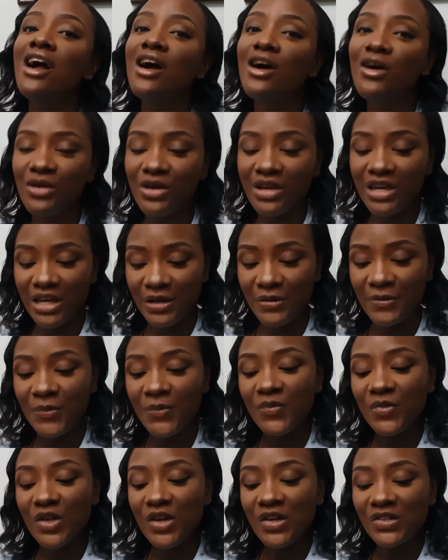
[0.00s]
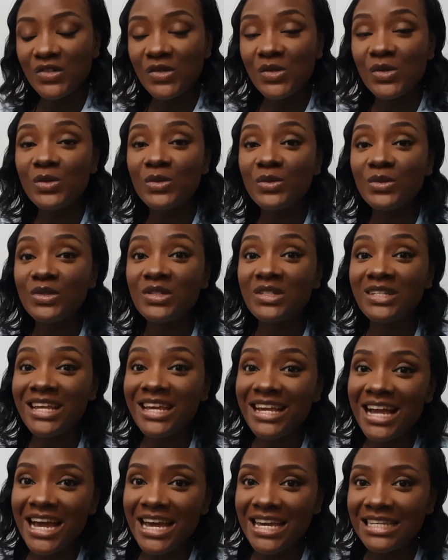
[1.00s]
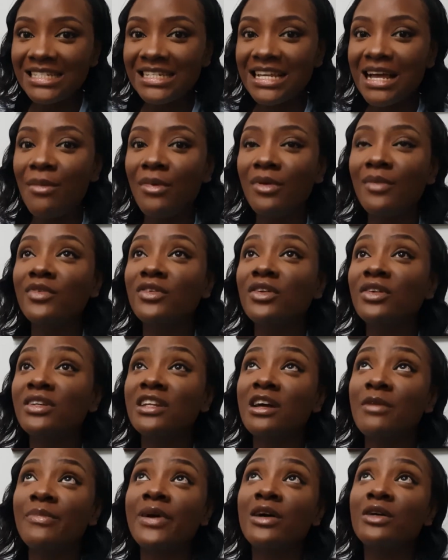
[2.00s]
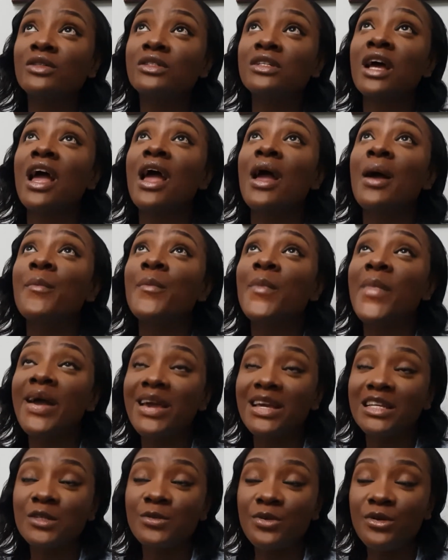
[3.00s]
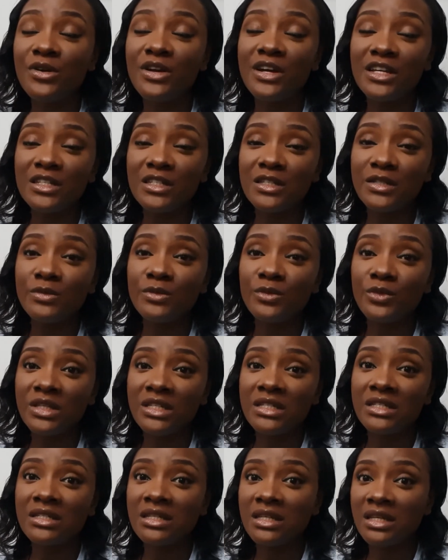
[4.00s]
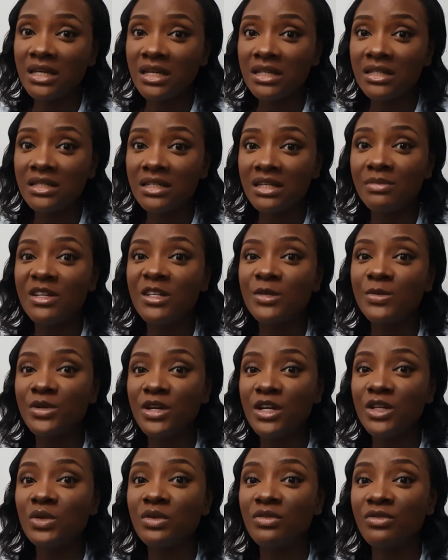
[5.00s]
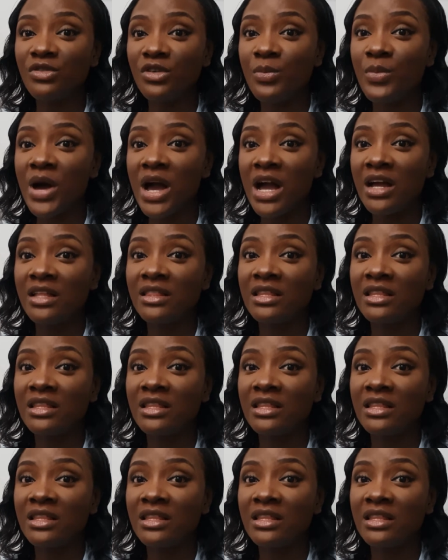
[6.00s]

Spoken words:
Okay, so today guys, I'm going to be talking about my experience with CS and my experience with VBAC,